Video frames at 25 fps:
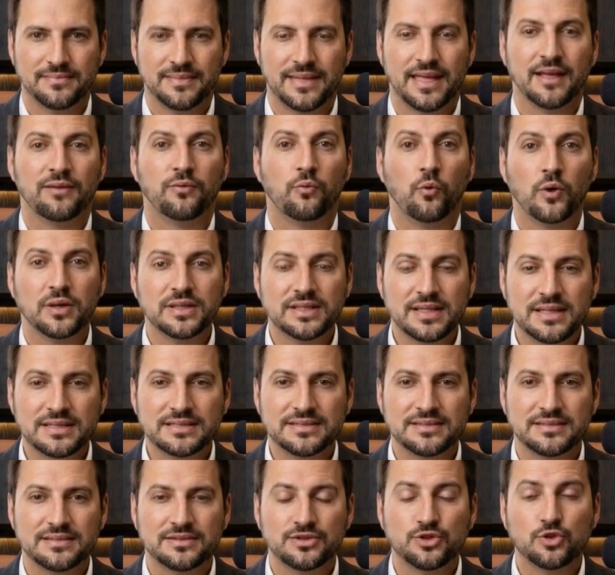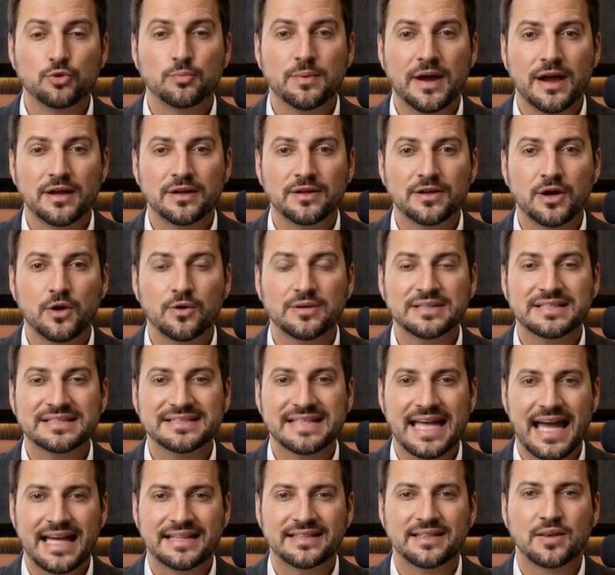If one doesn't, you better know
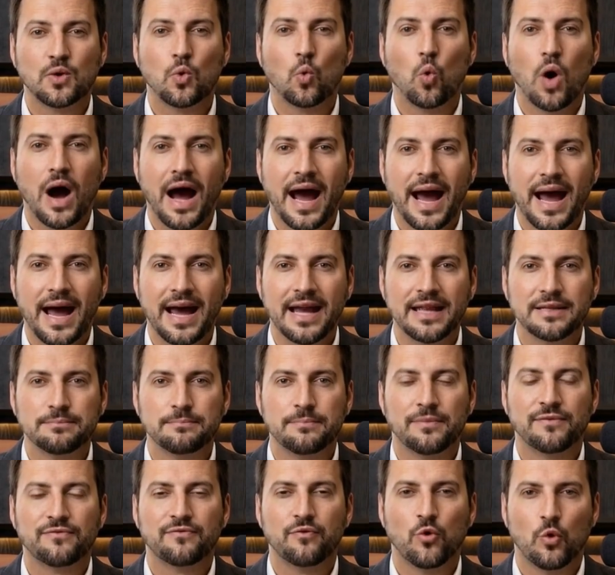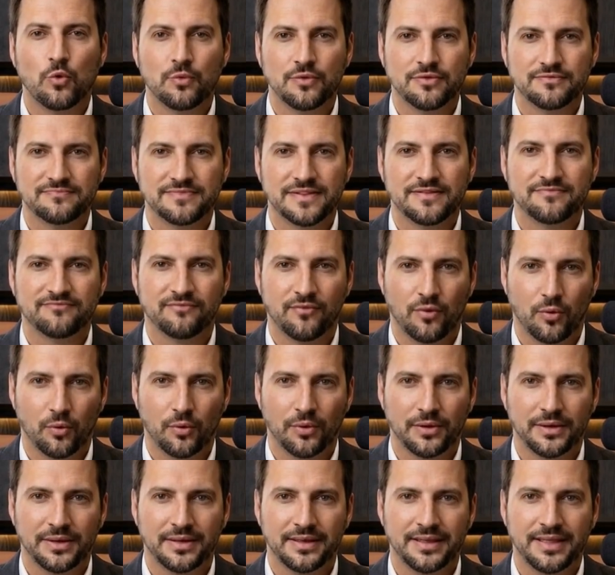exactly why before moving
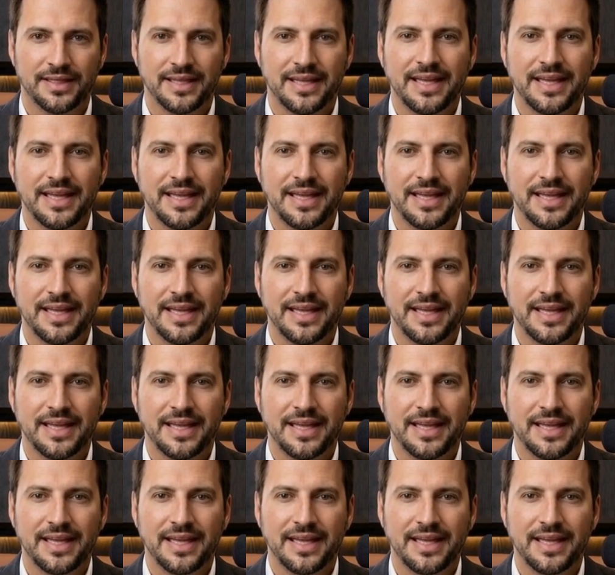forward.